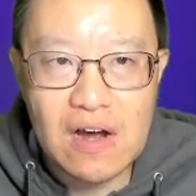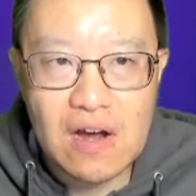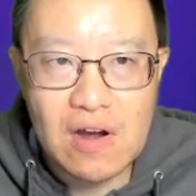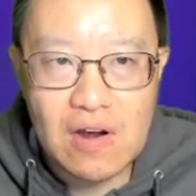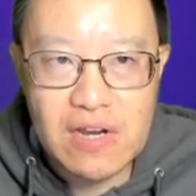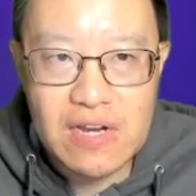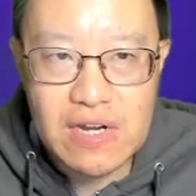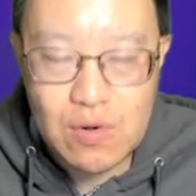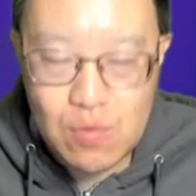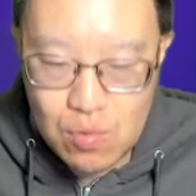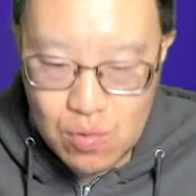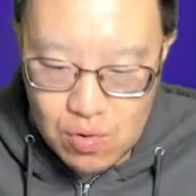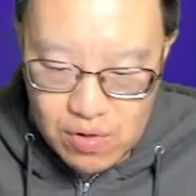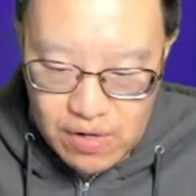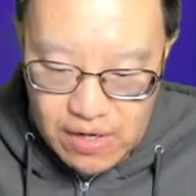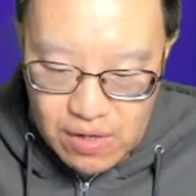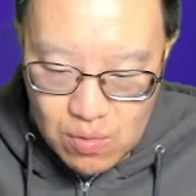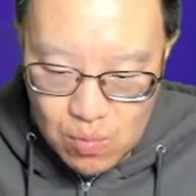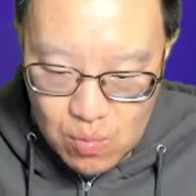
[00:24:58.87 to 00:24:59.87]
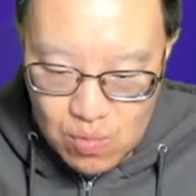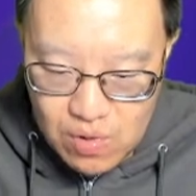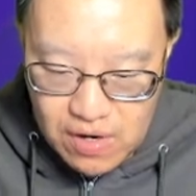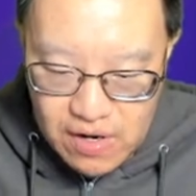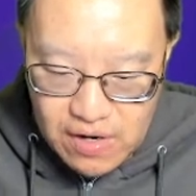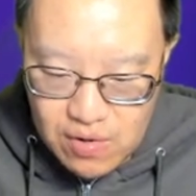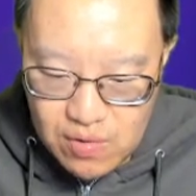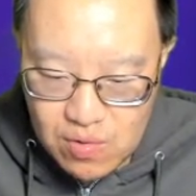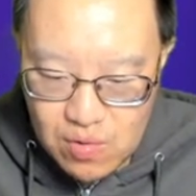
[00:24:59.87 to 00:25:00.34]
equals
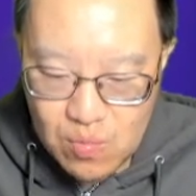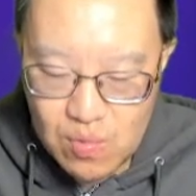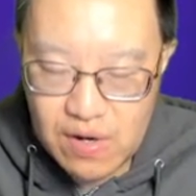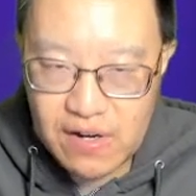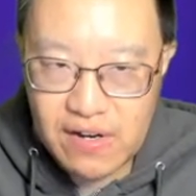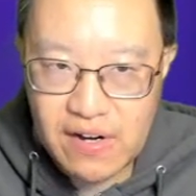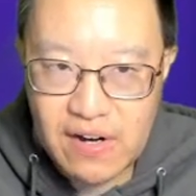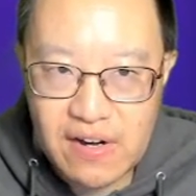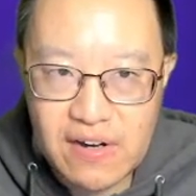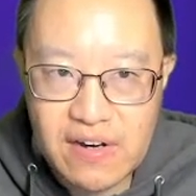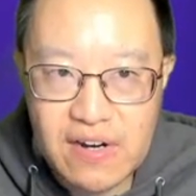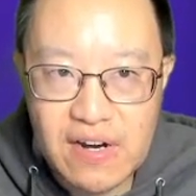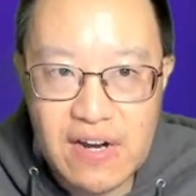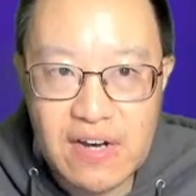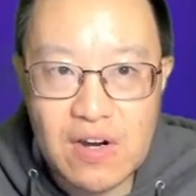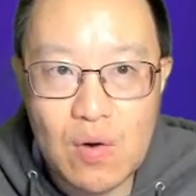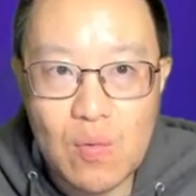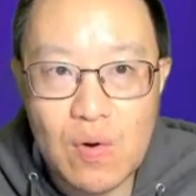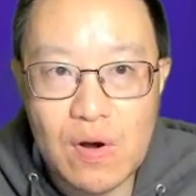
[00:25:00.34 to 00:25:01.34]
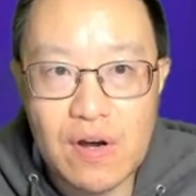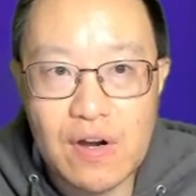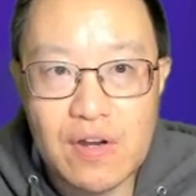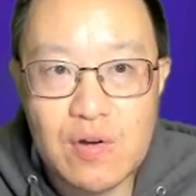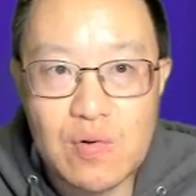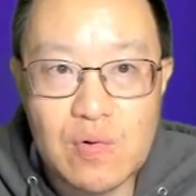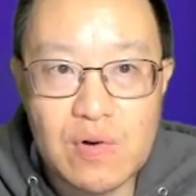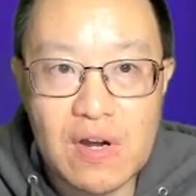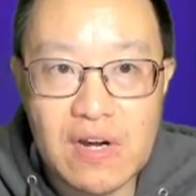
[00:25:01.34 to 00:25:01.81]

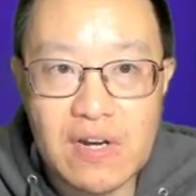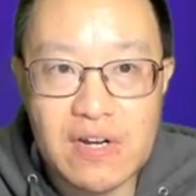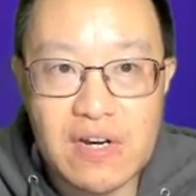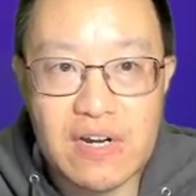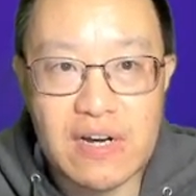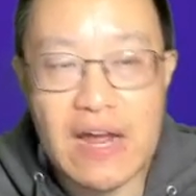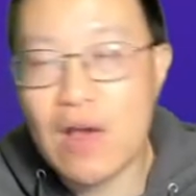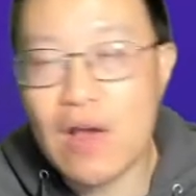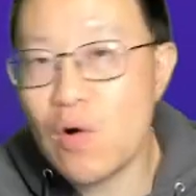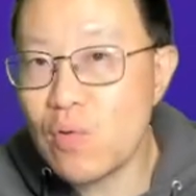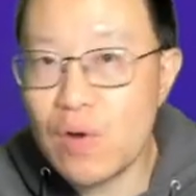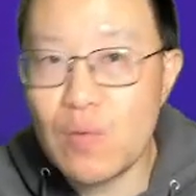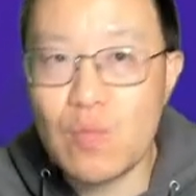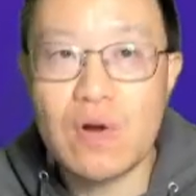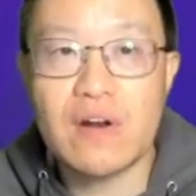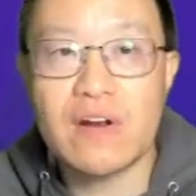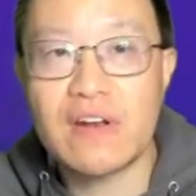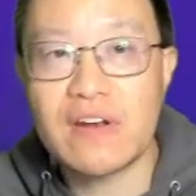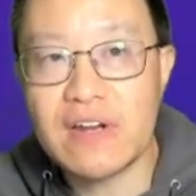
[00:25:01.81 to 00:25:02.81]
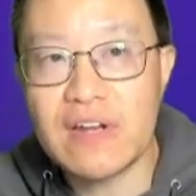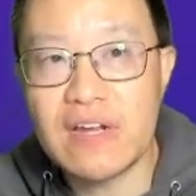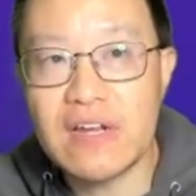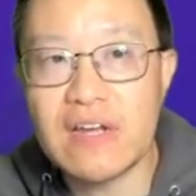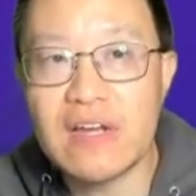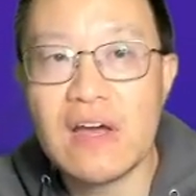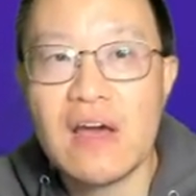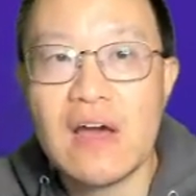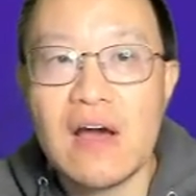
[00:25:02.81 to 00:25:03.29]
192.168.1.219? I only want to
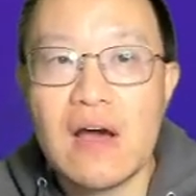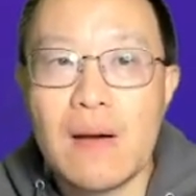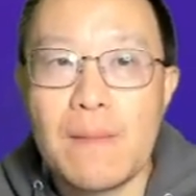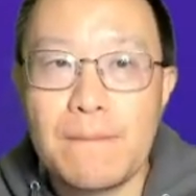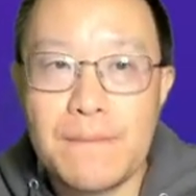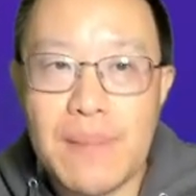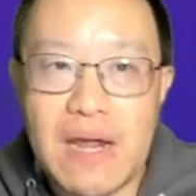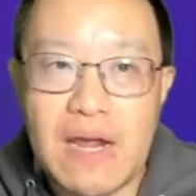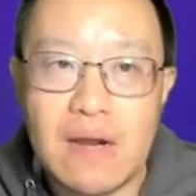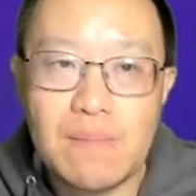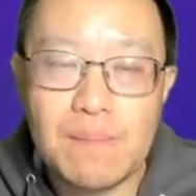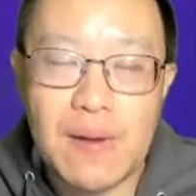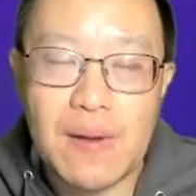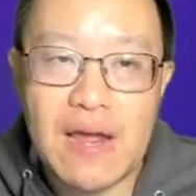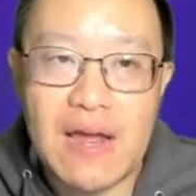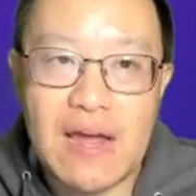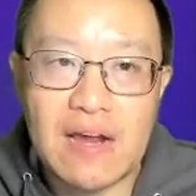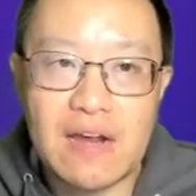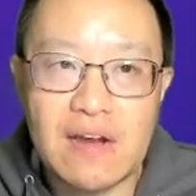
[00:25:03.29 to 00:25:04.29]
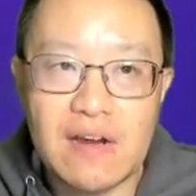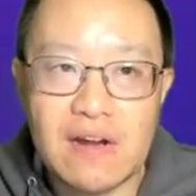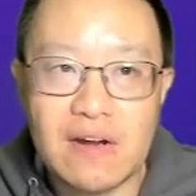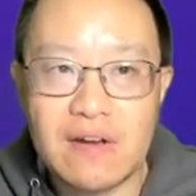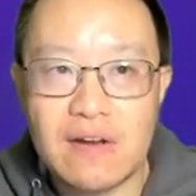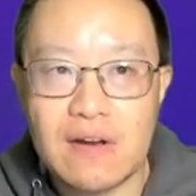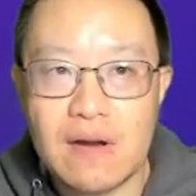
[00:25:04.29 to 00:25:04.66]
see ping packets